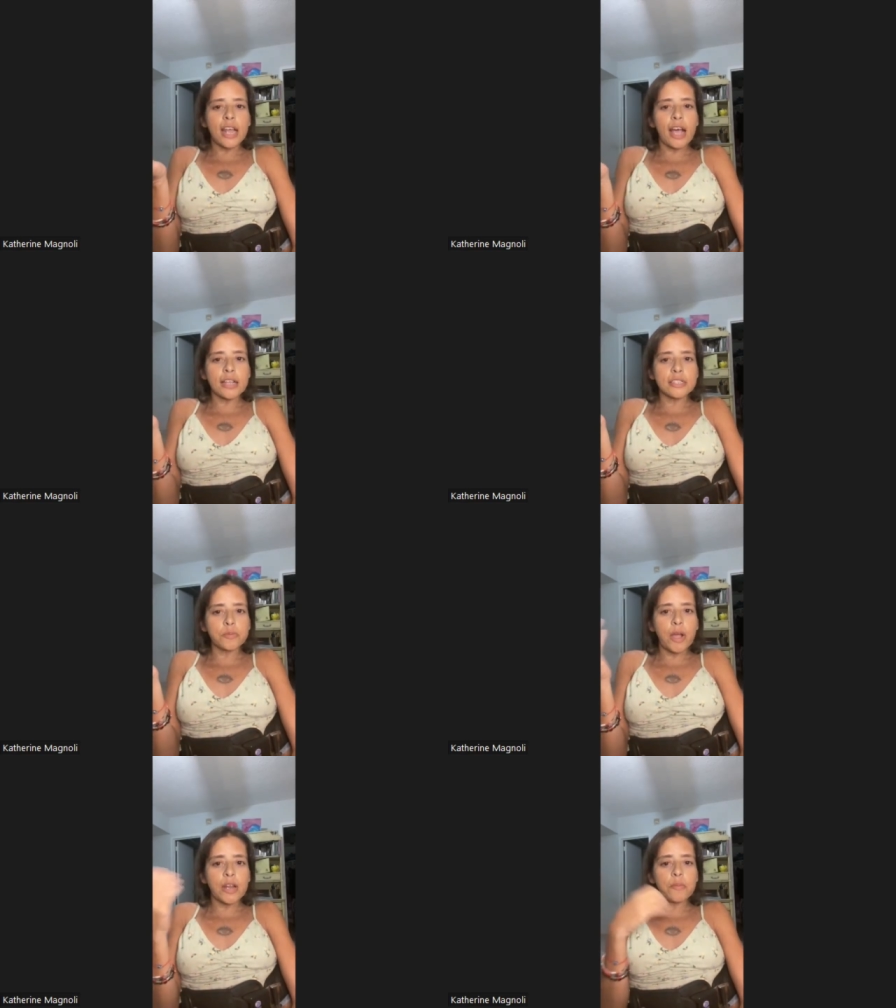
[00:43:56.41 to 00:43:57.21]
had
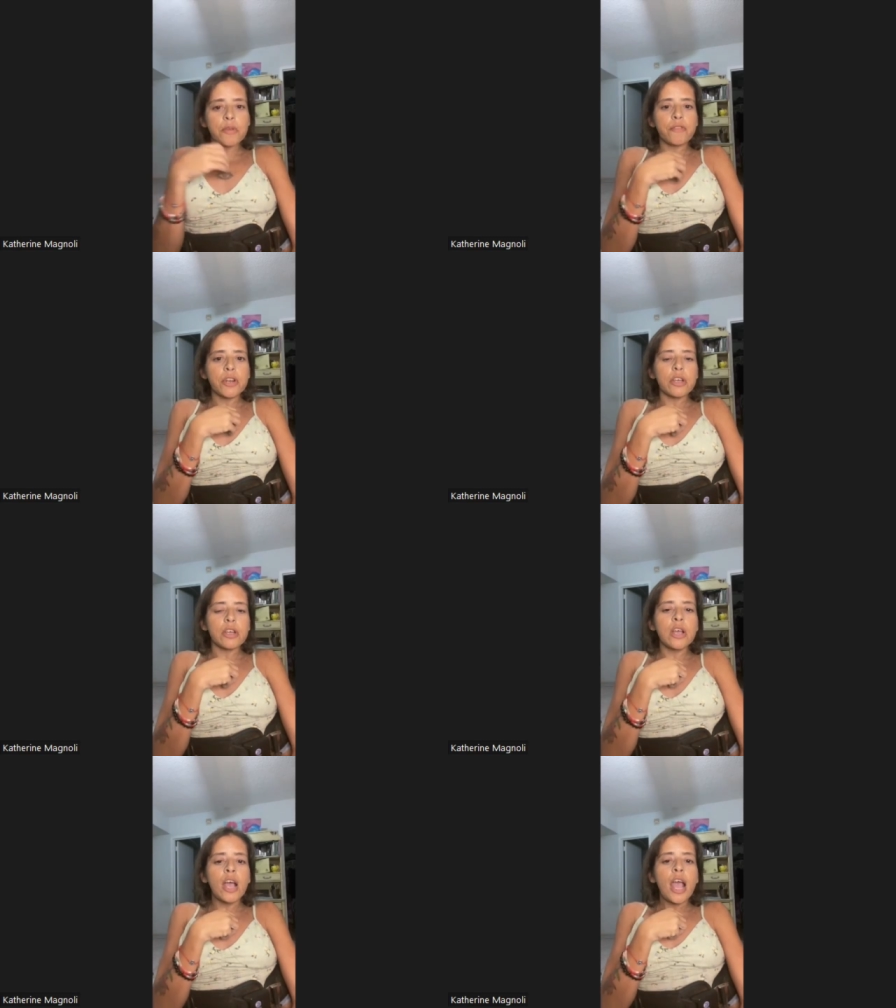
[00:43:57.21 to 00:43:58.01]
spina
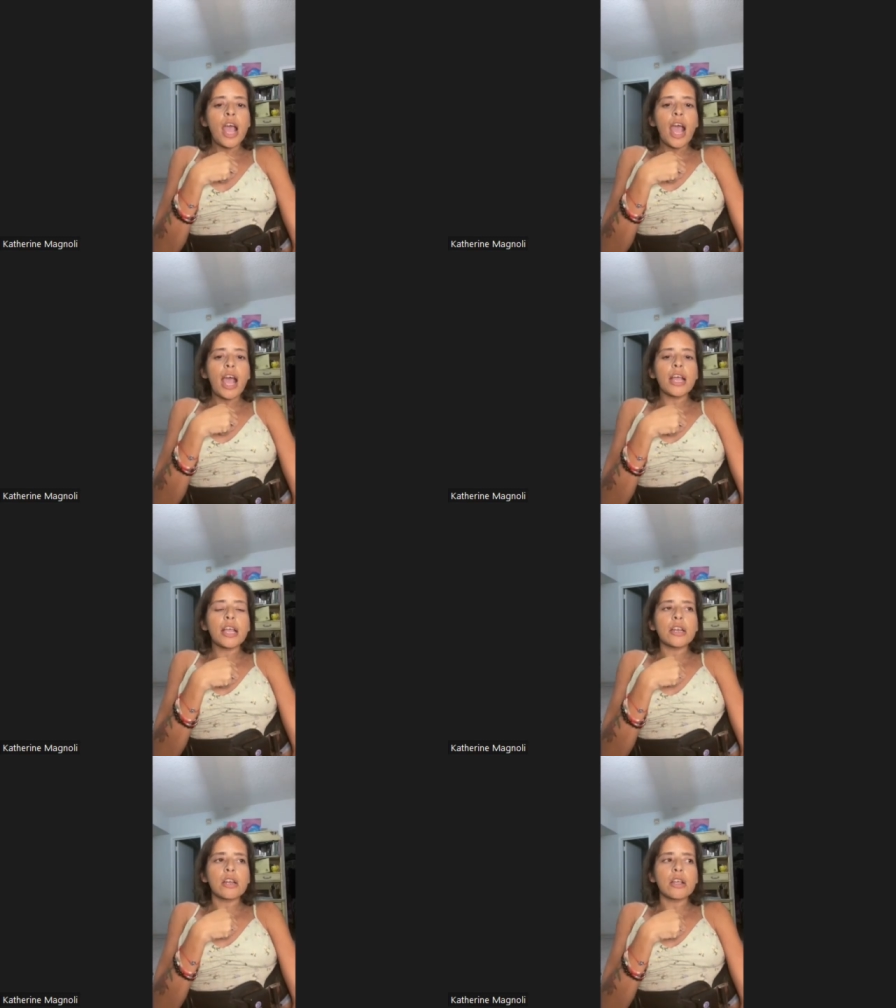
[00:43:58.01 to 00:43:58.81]
bifida.
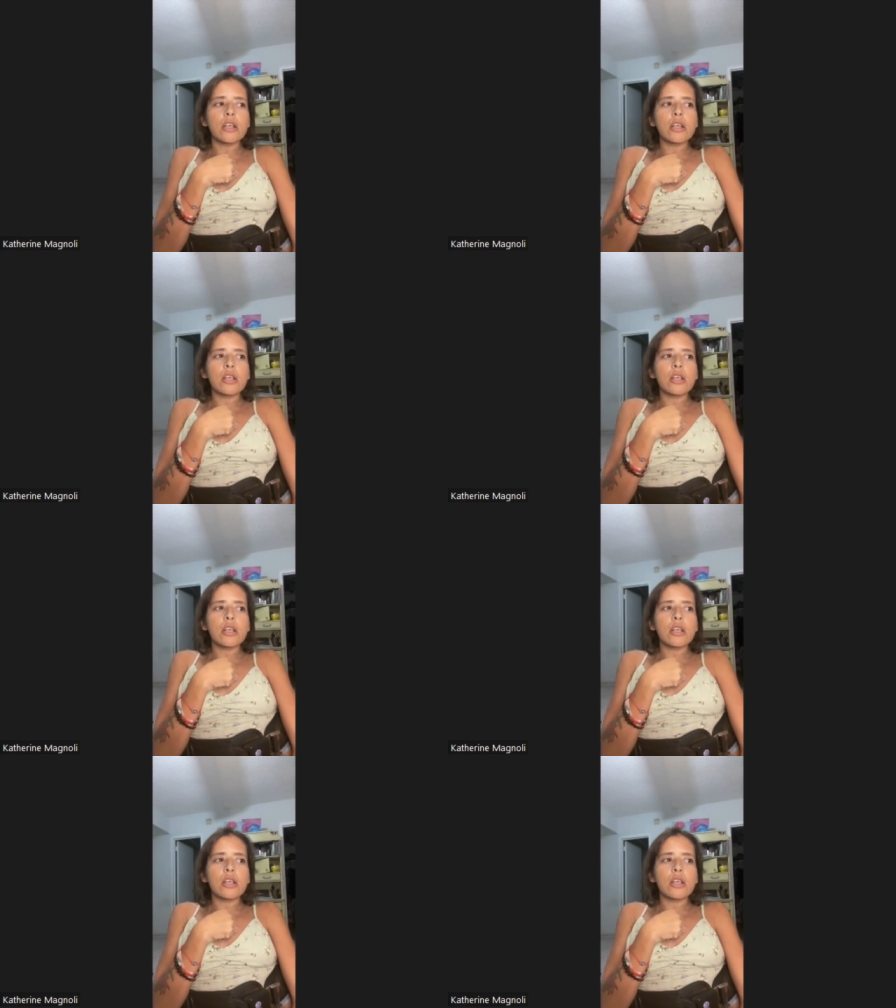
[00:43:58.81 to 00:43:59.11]
And